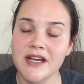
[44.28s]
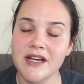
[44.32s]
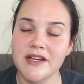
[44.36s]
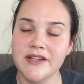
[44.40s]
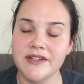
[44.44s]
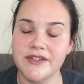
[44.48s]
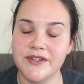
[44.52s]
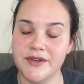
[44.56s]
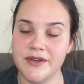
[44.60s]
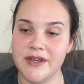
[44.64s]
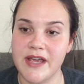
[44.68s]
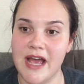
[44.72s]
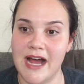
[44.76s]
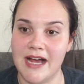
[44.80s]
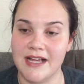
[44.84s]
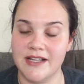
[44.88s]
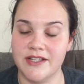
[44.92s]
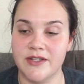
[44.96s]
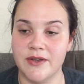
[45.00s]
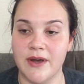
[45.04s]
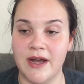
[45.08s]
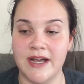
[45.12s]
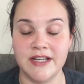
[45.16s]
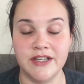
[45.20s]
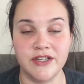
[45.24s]
So yeah,
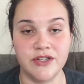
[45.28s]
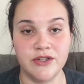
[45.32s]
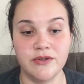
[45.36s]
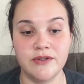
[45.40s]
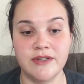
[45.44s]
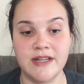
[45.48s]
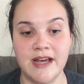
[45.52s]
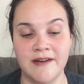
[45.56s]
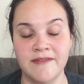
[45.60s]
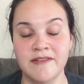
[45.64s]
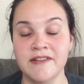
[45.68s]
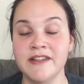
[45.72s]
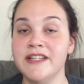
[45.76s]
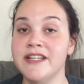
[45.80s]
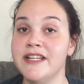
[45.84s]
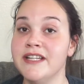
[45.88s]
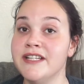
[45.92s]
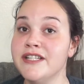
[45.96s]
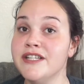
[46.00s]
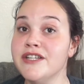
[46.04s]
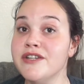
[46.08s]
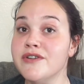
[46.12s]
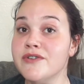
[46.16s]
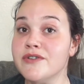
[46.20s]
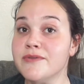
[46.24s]
so I do definitely need
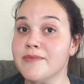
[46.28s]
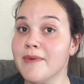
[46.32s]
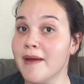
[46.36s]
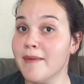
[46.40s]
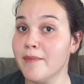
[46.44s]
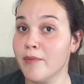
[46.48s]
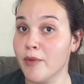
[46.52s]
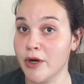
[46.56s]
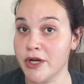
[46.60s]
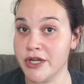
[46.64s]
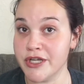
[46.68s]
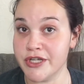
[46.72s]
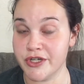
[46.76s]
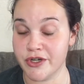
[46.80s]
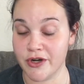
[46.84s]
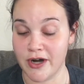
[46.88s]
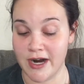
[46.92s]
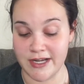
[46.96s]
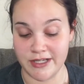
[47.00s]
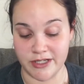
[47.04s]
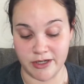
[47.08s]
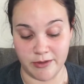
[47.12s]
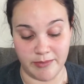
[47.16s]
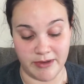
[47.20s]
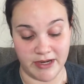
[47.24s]
to use my
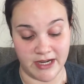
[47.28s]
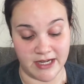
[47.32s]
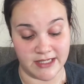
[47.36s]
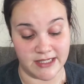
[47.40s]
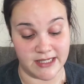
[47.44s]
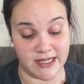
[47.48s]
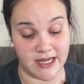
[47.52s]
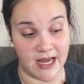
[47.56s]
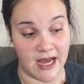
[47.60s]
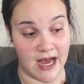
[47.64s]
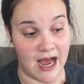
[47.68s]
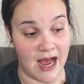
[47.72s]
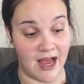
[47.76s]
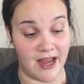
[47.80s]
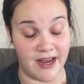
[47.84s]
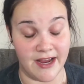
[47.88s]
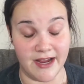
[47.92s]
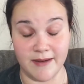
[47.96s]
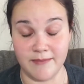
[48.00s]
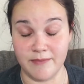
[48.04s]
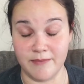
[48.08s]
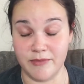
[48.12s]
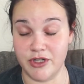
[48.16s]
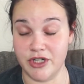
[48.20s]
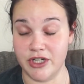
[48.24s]
moisturizer because I
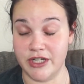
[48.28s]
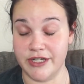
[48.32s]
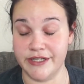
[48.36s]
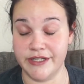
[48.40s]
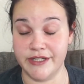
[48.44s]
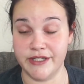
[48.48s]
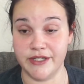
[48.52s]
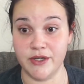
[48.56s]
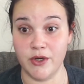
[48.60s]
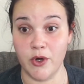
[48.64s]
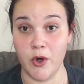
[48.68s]
am just